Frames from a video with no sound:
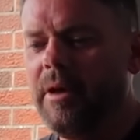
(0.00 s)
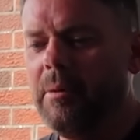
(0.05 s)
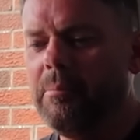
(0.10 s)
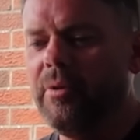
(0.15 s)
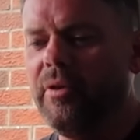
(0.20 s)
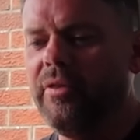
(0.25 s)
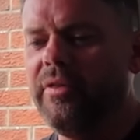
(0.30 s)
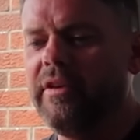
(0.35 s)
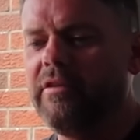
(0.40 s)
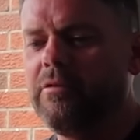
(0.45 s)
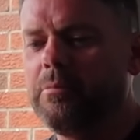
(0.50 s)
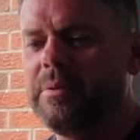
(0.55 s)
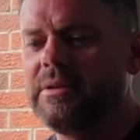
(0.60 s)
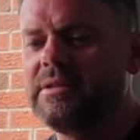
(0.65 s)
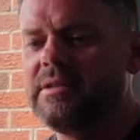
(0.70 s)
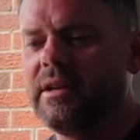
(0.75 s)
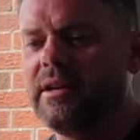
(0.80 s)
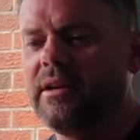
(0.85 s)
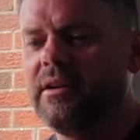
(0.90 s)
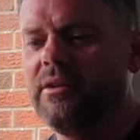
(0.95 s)
But this
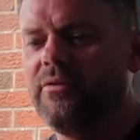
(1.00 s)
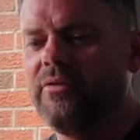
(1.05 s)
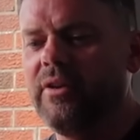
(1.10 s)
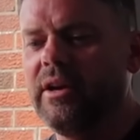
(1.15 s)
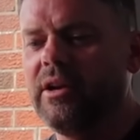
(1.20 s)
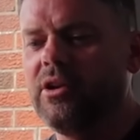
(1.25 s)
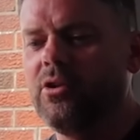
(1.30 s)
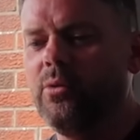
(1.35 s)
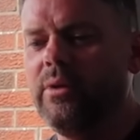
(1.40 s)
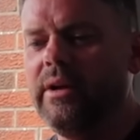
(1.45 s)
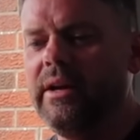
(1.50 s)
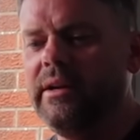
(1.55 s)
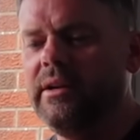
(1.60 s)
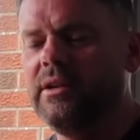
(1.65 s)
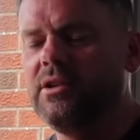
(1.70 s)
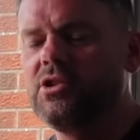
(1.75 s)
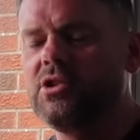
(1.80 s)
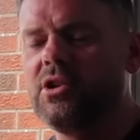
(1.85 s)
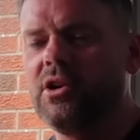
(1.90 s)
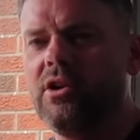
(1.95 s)
particular vehicle
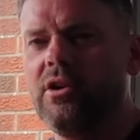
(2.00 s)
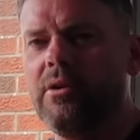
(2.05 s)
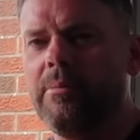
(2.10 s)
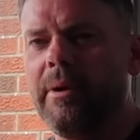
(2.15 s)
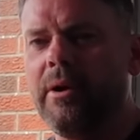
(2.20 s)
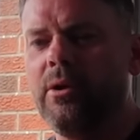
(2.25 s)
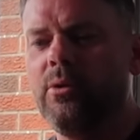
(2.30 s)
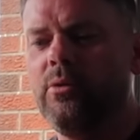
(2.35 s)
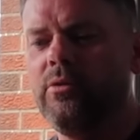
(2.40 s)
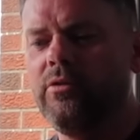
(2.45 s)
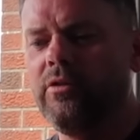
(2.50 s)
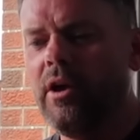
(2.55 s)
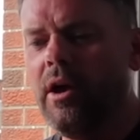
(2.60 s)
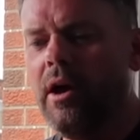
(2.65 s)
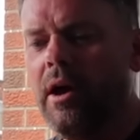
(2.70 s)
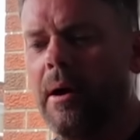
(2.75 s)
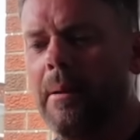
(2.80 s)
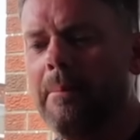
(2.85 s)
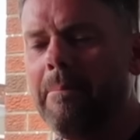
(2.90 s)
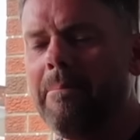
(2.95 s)
needed turbos,
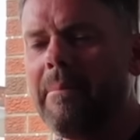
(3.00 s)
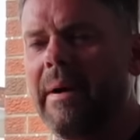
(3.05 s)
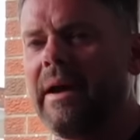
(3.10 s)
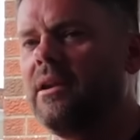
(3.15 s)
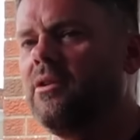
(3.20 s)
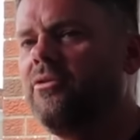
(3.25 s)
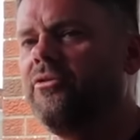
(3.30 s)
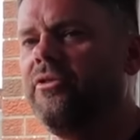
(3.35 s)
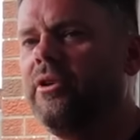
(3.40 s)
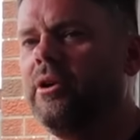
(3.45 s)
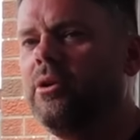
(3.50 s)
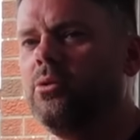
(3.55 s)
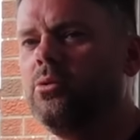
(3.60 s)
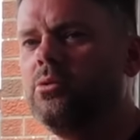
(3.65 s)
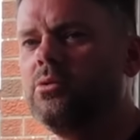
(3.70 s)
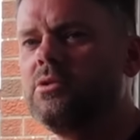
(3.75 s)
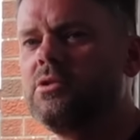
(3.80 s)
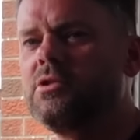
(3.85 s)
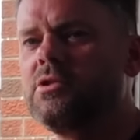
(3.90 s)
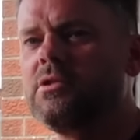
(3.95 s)

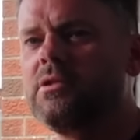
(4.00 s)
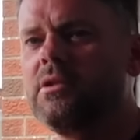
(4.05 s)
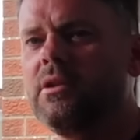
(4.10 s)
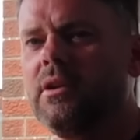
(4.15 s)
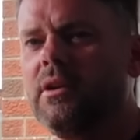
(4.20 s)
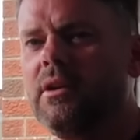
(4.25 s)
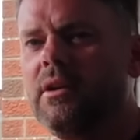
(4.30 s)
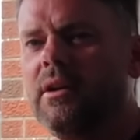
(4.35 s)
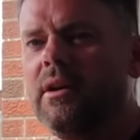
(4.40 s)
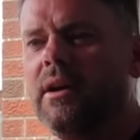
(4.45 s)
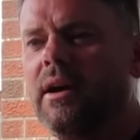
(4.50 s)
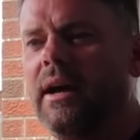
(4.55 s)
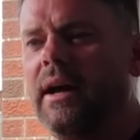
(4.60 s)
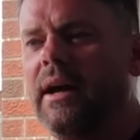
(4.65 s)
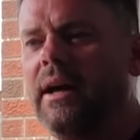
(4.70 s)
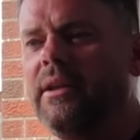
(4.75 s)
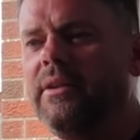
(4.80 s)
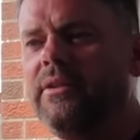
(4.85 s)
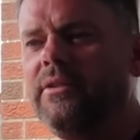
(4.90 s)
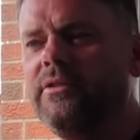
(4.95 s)
manifolds,
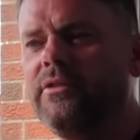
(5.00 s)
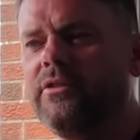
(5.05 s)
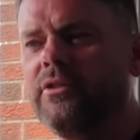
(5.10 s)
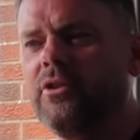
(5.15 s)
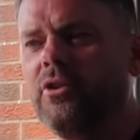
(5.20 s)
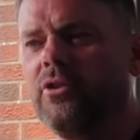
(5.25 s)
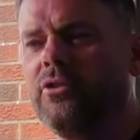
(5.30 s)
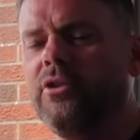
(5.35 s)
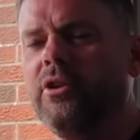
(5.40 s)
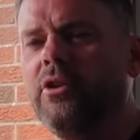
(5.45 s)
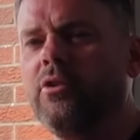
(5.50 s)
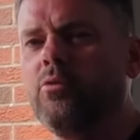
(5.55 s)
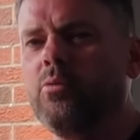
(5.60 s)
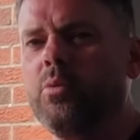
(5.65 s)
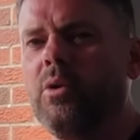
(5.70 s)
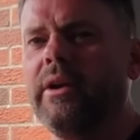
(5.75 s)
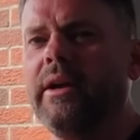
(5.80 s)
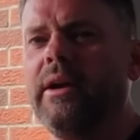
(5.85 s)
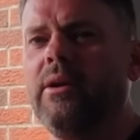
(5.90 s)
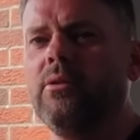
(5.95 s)
and God knows
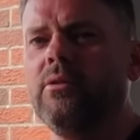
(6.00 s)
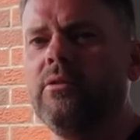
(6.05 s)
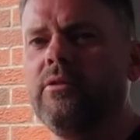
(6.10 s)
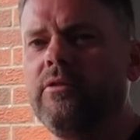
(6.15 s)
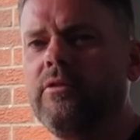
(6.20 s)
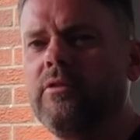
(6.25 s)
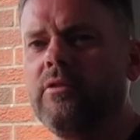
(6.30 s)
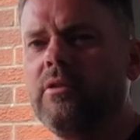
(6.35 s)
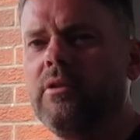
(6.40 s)
what else.